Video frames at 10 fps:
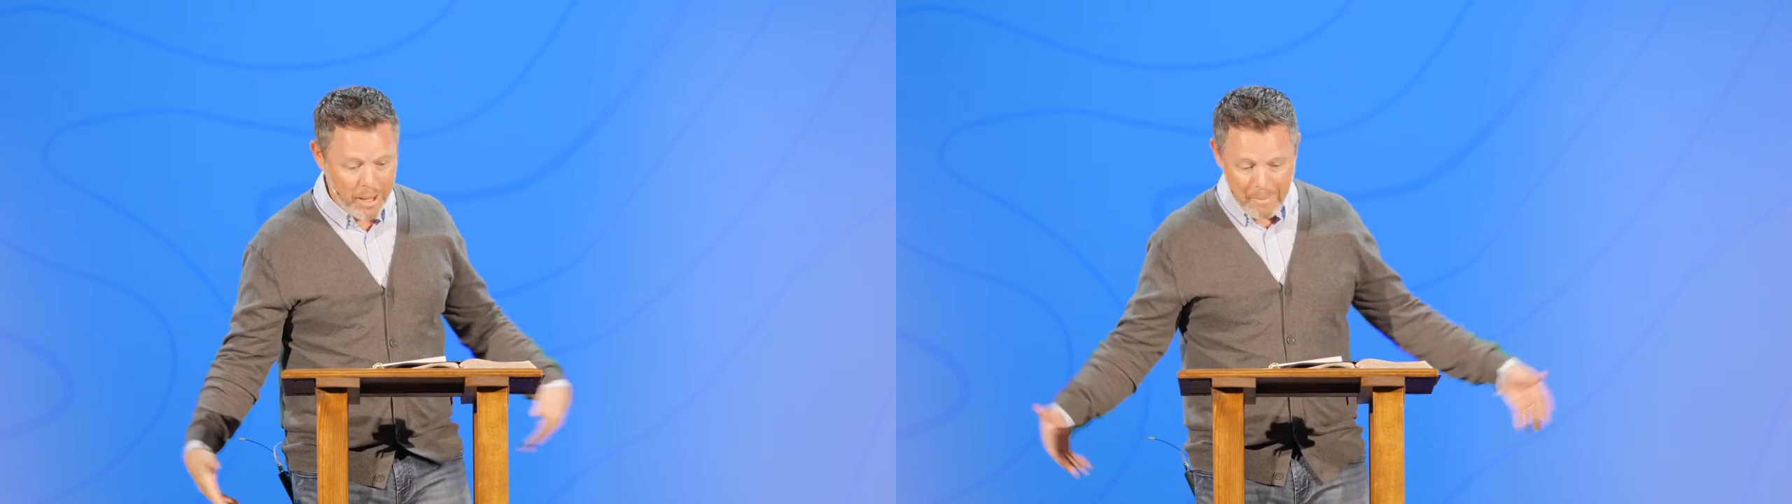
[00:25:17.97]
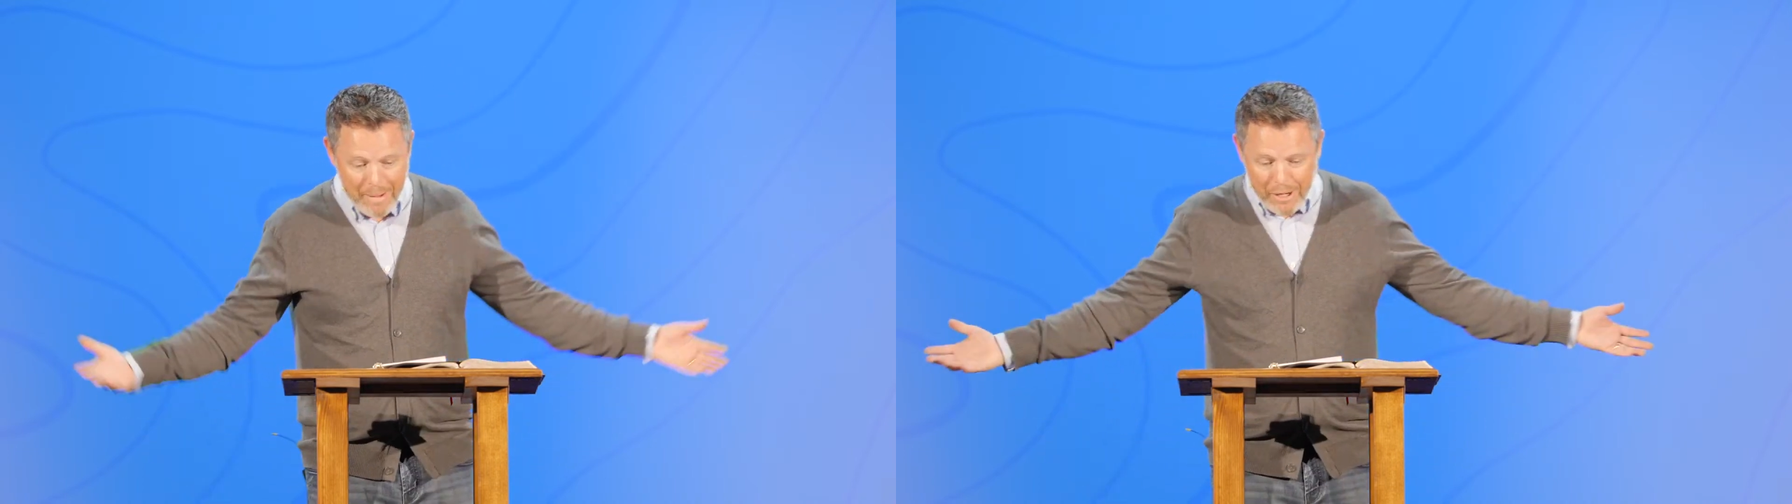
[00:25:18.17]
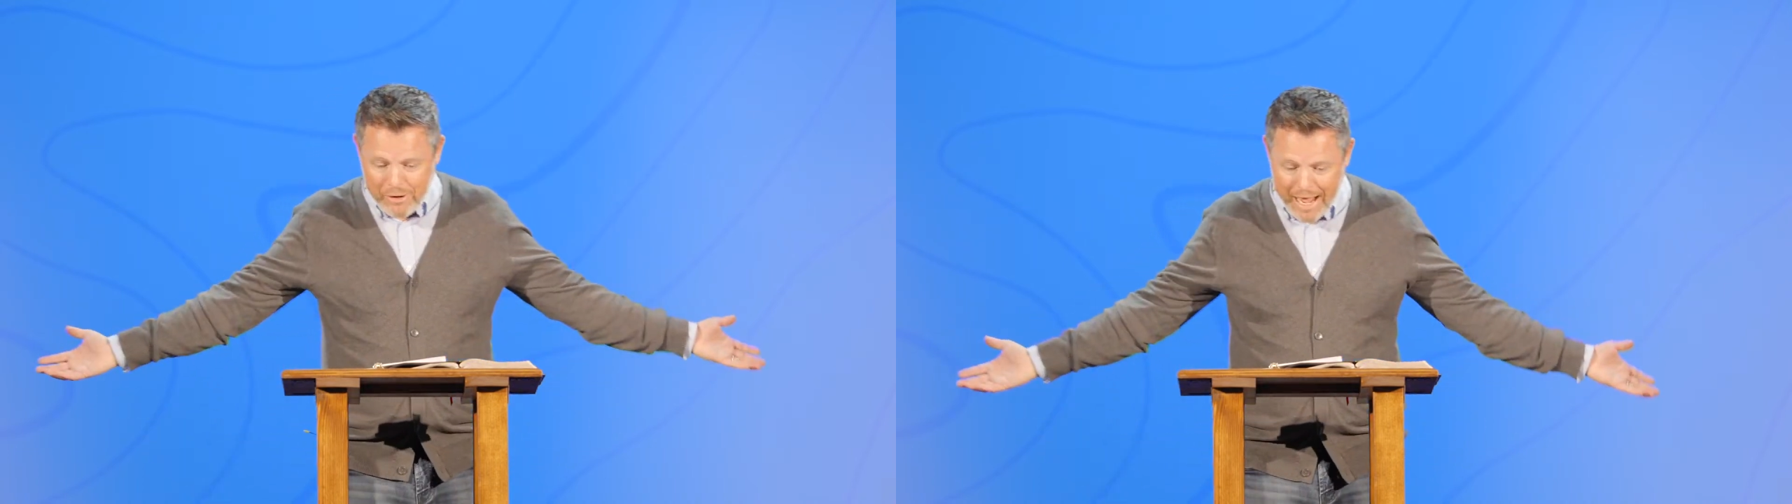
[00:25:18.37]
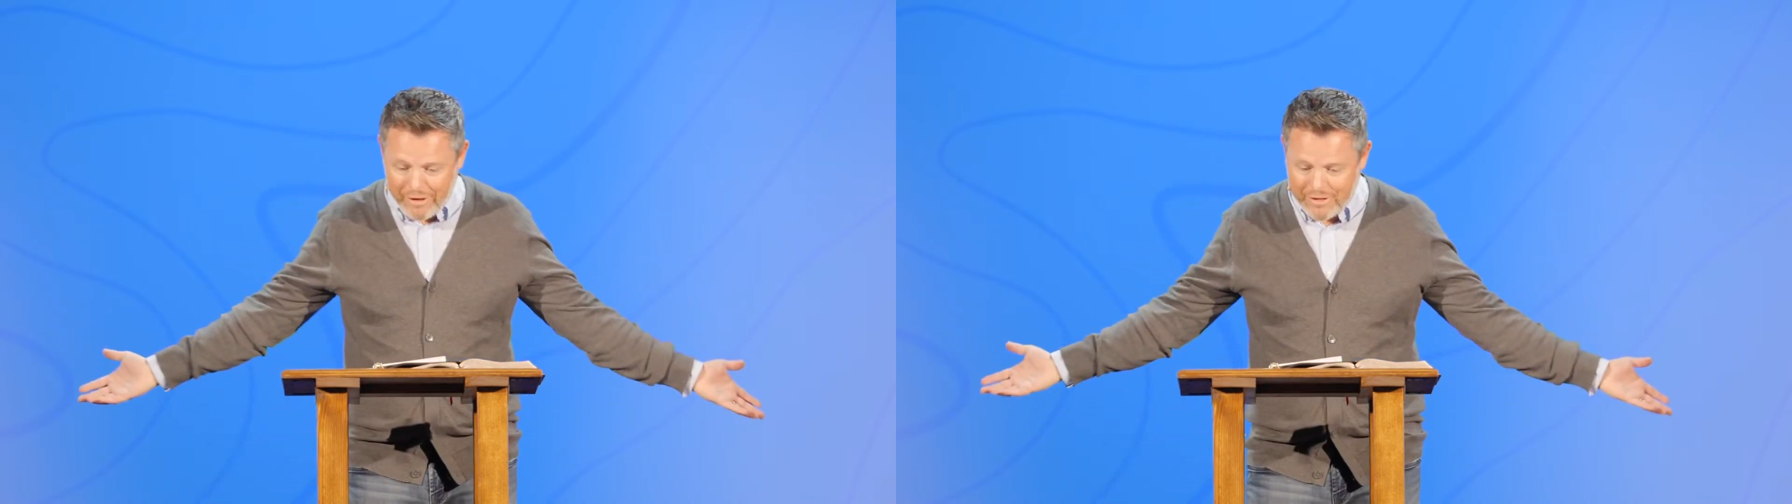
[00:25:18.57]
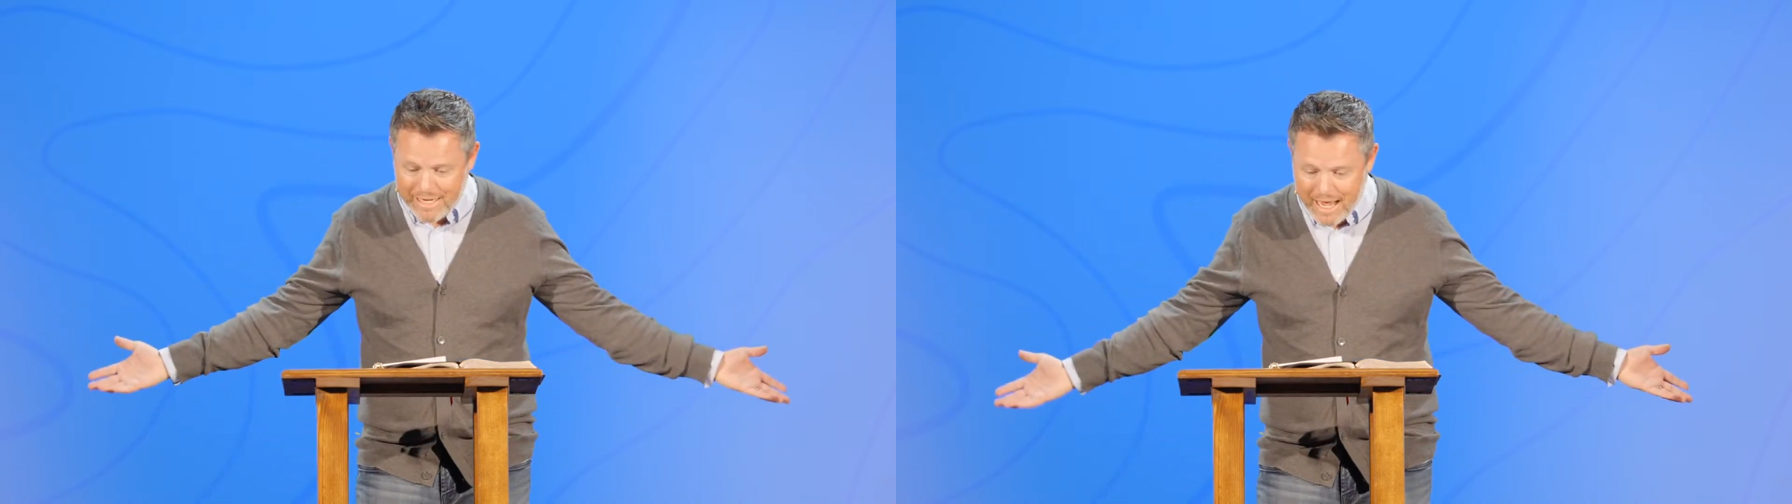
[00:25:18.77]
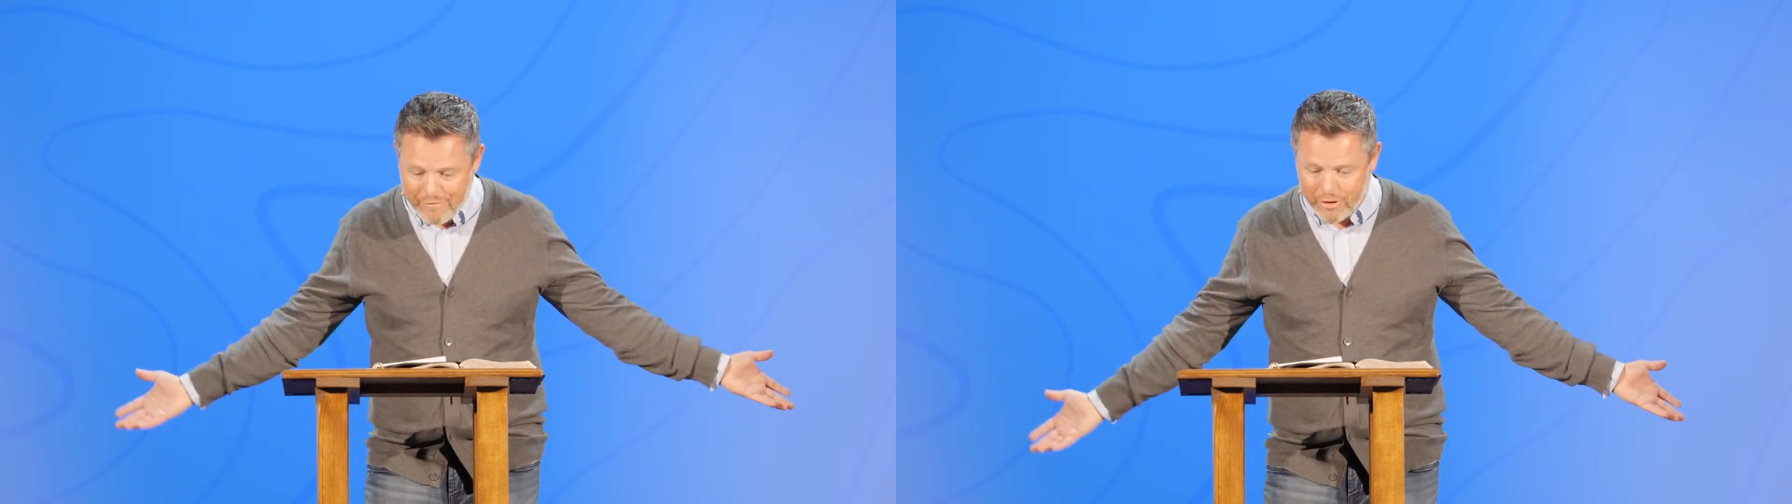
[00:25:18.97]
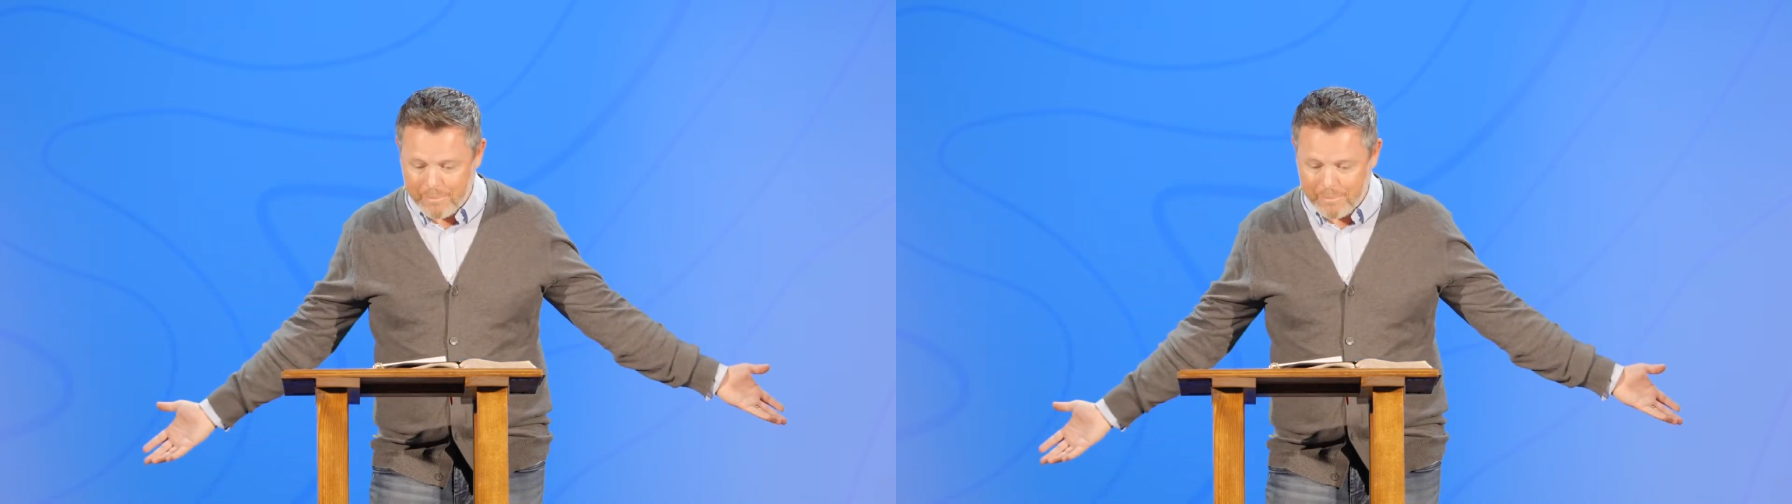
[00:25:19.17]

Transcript: Better now than never.